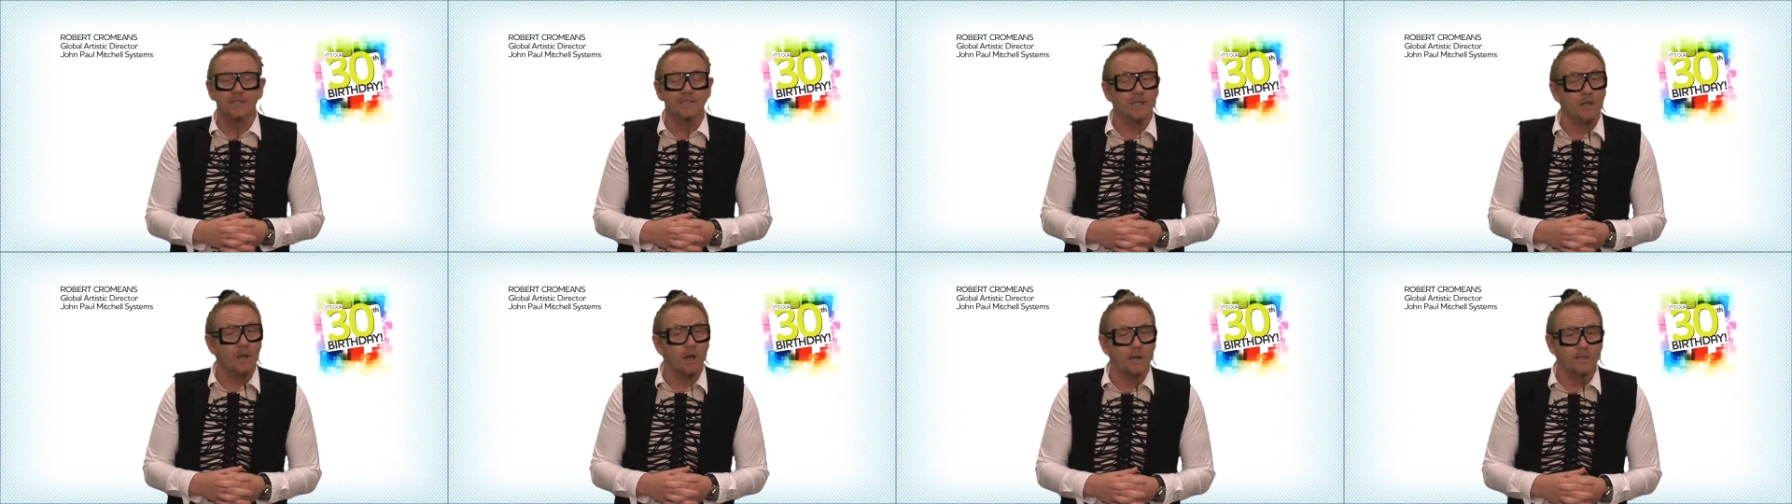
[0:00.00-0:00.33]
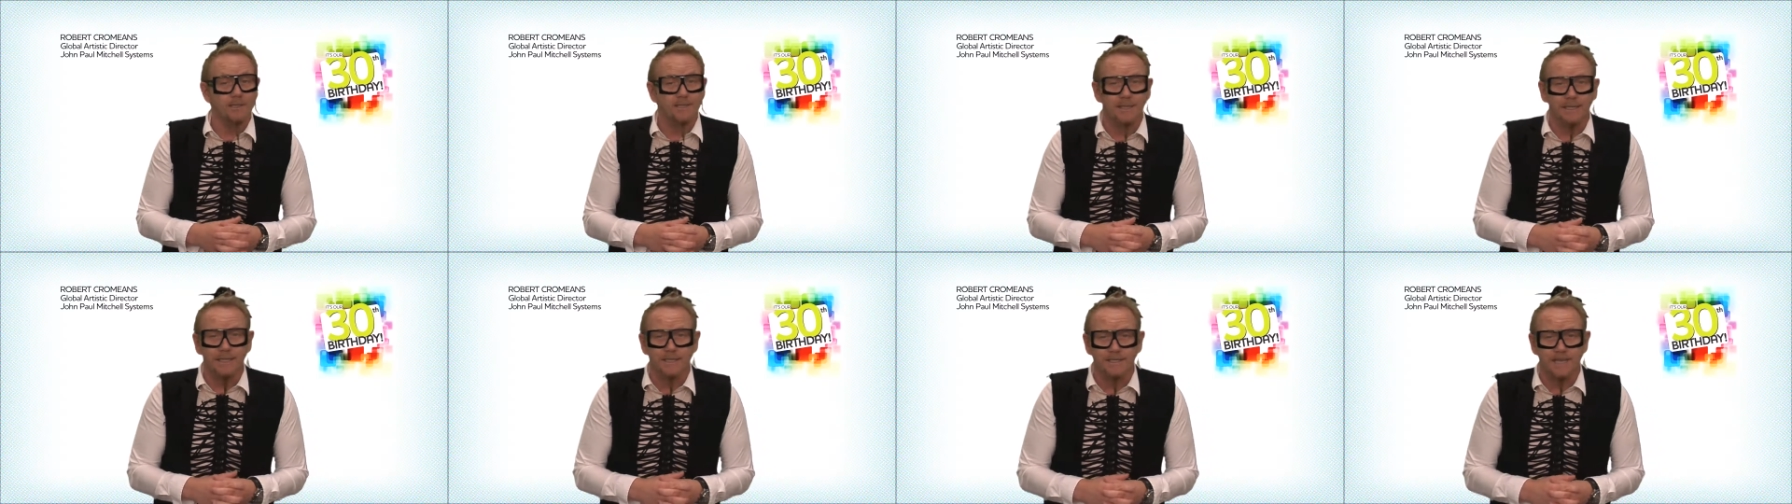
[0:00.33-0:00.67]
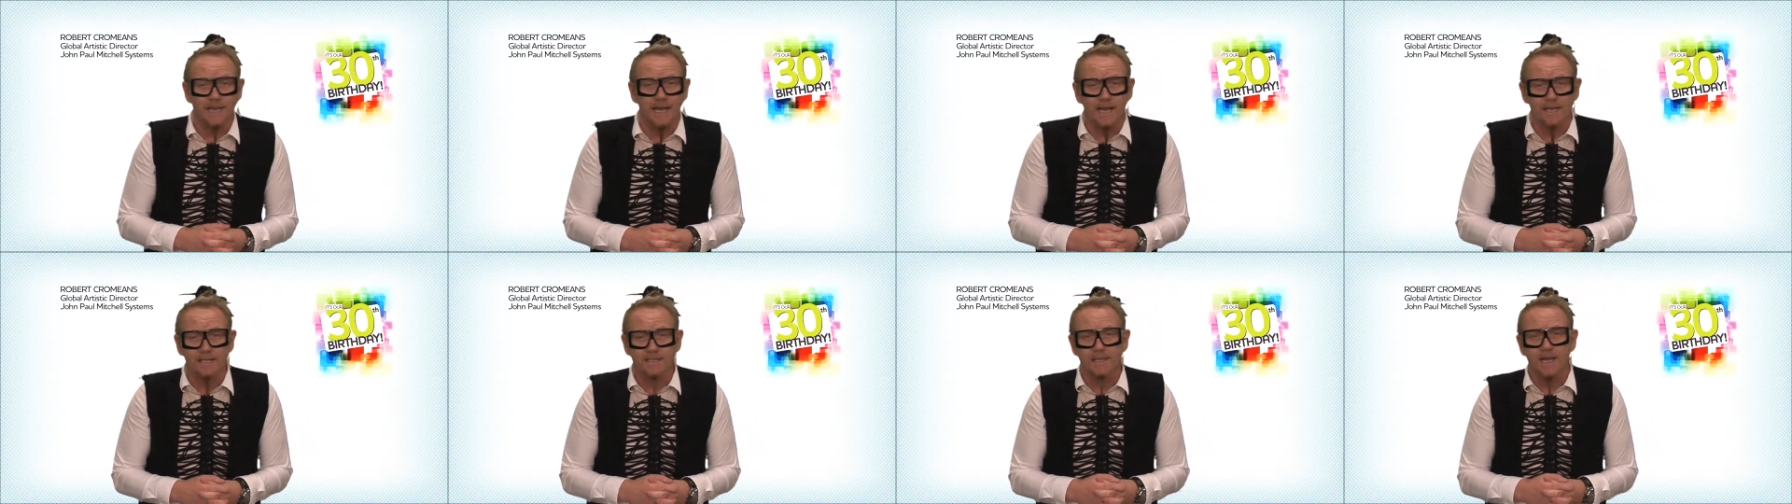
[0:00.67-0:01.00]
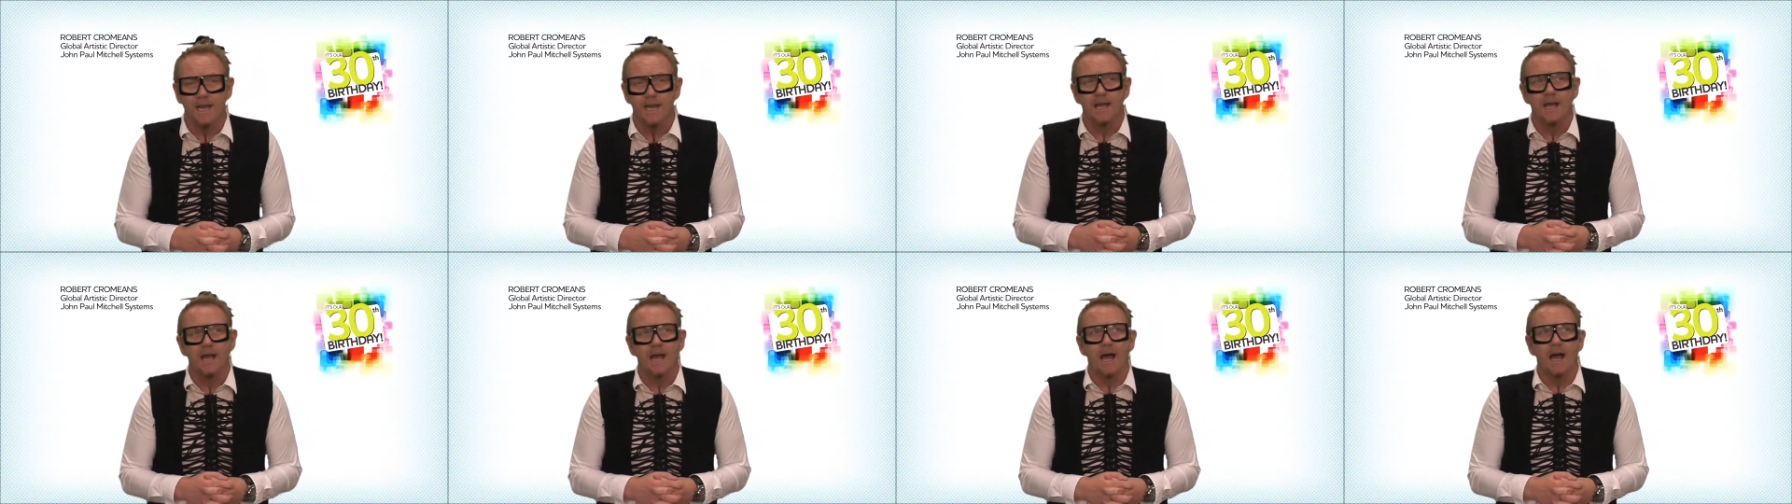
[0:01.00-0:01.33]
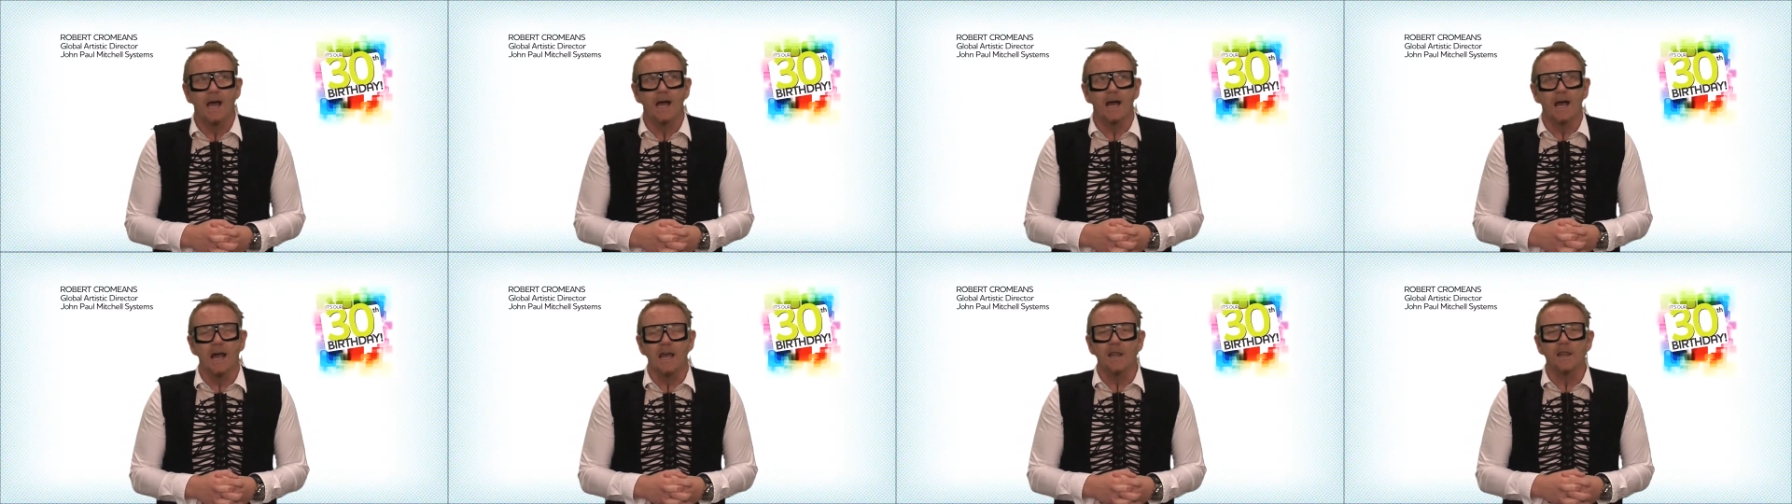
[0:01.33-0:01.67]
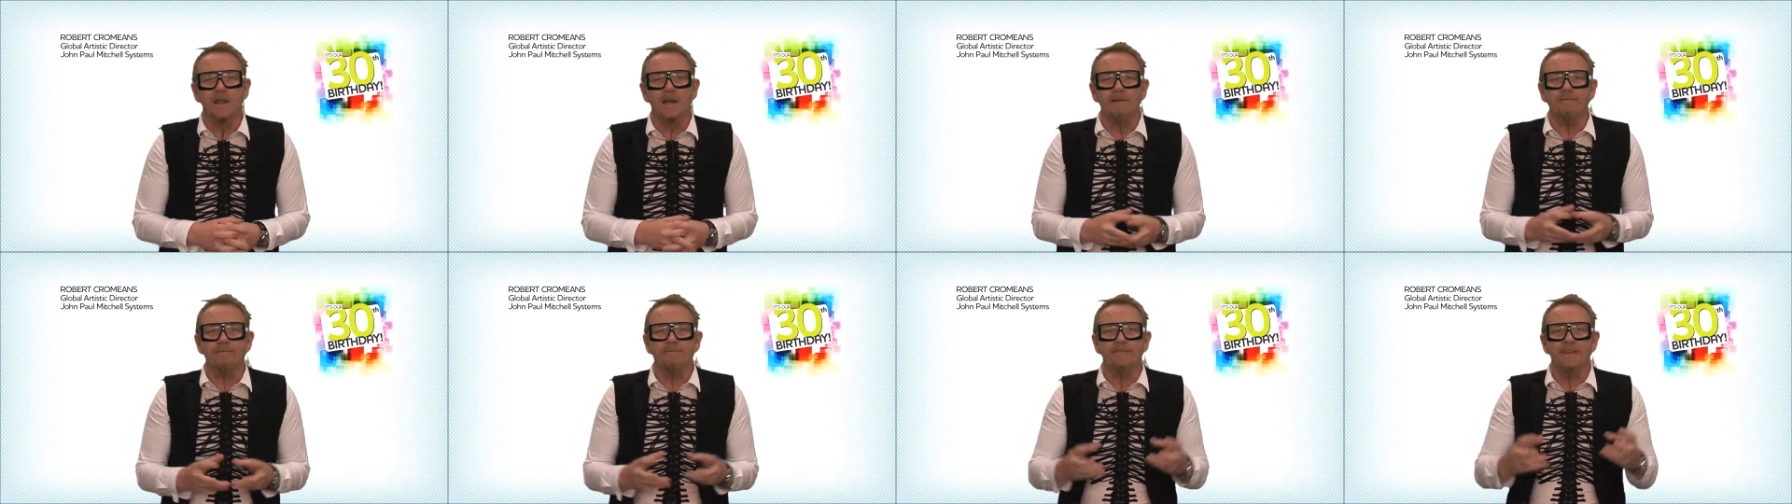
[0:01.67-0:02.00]
Salon Success. I
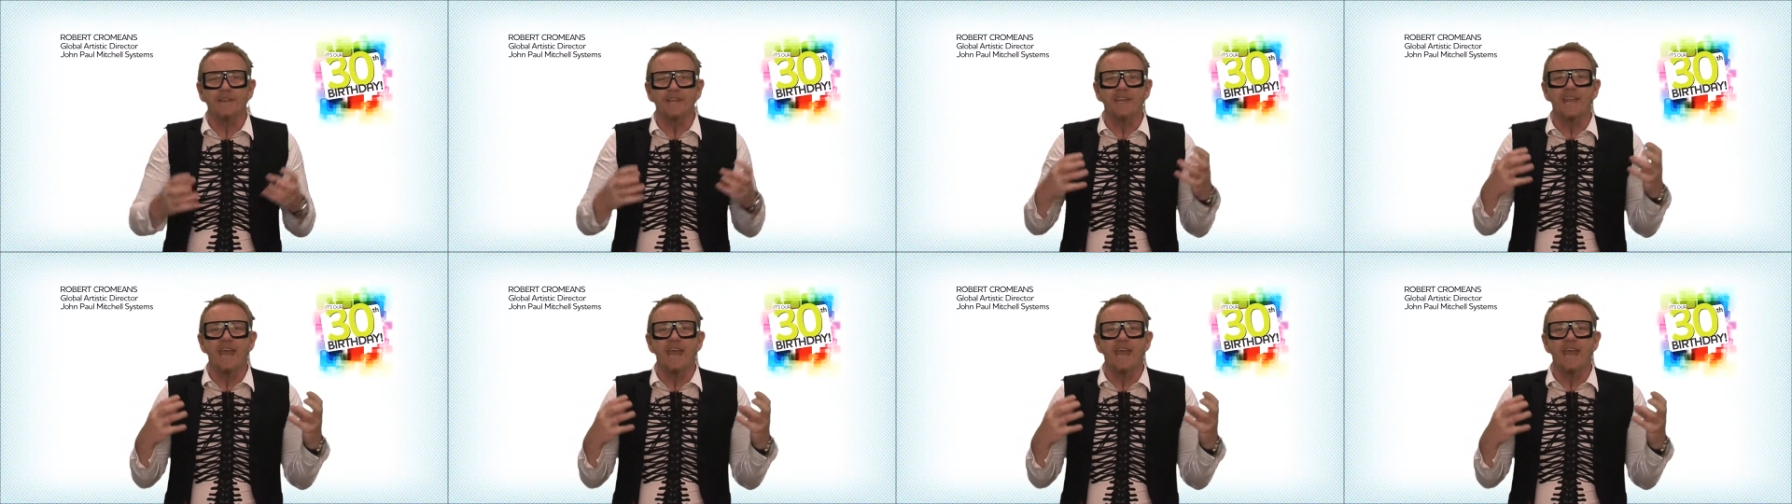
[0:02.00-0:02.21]
love the